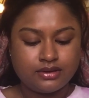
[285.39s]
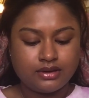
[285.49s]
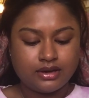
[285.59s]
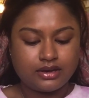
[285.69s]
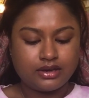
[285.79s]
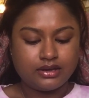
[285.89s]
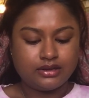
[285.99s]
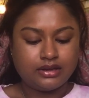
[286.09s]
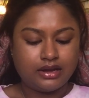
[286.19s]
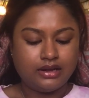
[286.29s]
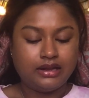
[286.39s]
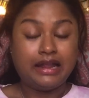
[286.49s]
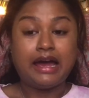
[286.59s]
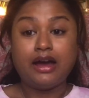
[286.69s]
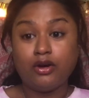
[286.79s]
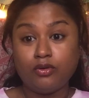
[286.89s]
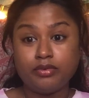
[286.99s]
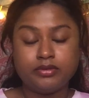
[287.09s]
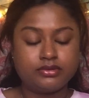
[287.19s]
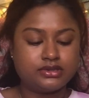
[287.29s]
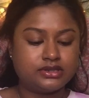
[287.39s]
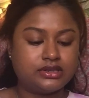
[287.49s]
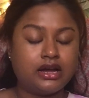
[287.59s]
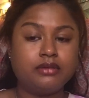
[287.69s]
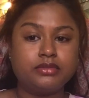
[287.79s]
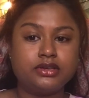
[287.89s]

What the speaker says: I can't allow people to stop me.